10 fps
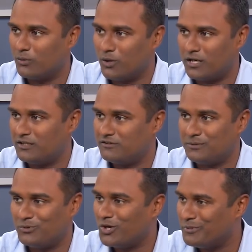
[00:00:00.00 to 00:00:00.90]
a wireless
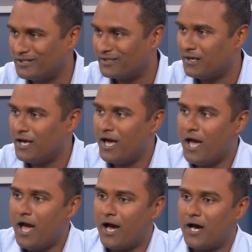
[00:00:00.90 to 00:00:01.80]
deployment.
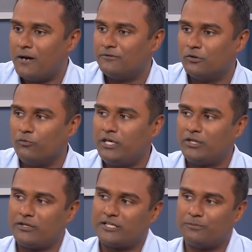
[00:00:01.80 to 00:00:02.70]
So we
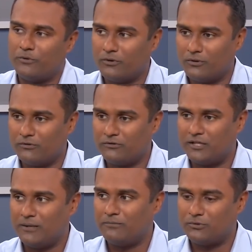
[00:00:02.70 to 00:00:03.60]
cannot expose
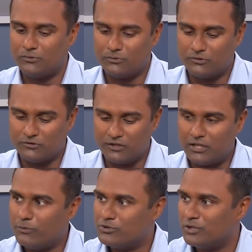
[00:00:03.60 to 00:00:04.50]
them to those
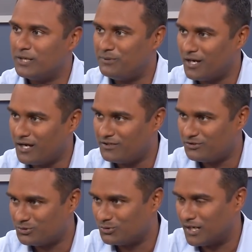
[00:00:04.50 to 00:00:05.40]
individual APIs
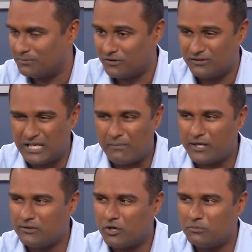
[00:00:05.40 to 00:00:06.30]
to do that, because they
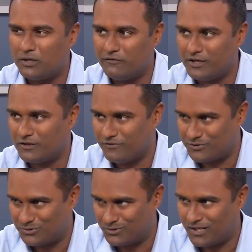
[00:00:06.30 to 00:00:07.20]
might not be aware of how
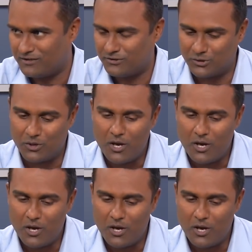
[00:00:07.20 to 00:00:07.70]
to do that. So